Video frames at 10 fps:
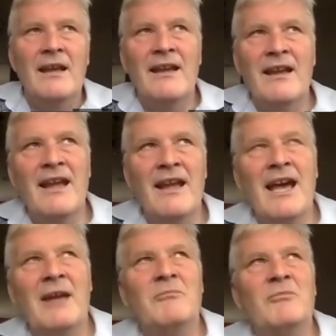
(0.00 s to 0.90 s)
Uh,
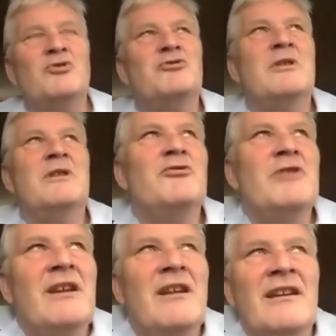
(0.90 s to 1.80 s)
I'm not sure if you
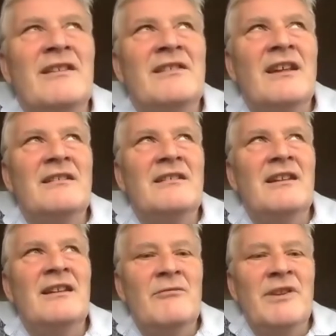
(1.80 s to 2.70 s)
realize that the
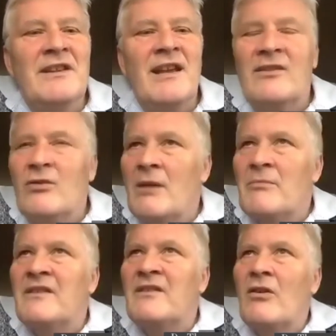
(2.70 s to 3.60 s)
linguistic
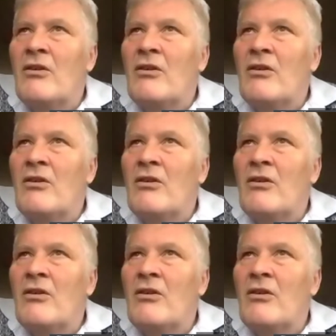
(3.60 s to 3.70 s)
exogamy is